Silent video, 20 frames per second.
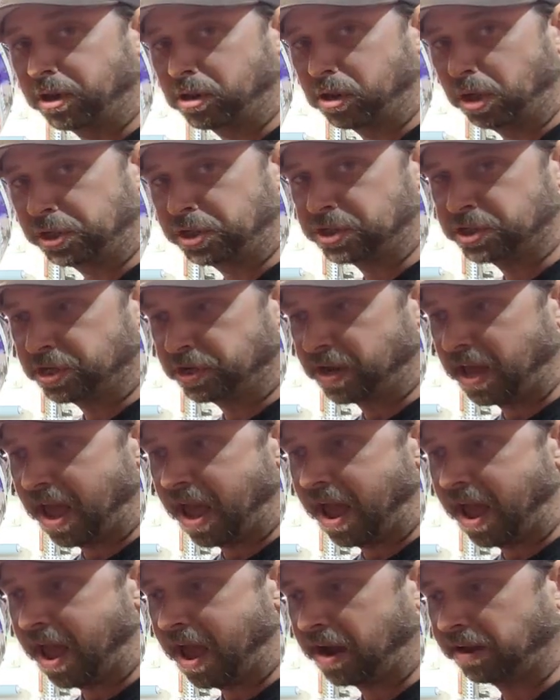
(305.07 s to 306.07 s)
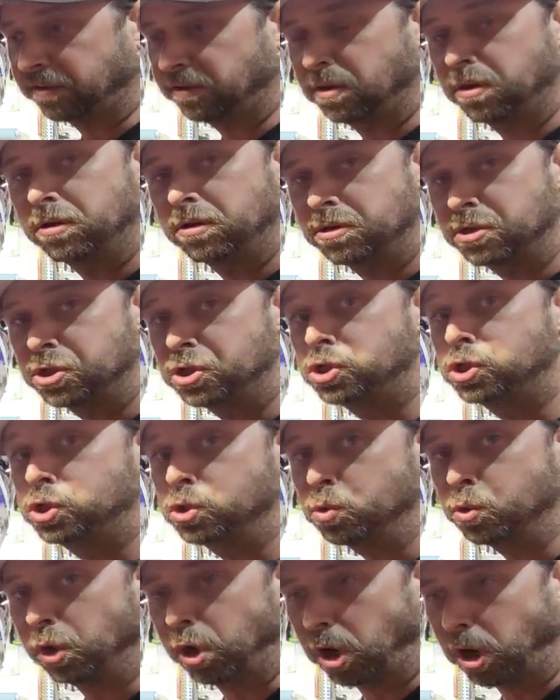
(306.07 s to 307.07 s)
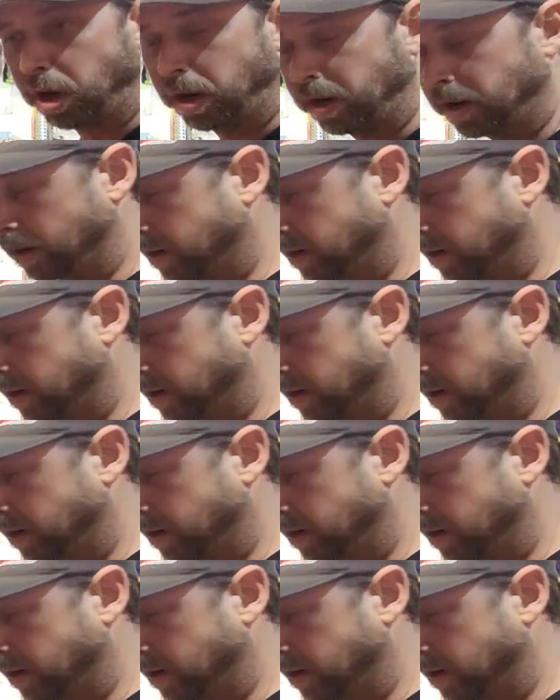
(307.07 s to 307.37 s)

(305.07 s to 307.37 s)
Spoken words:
the clutch is going to act sooner.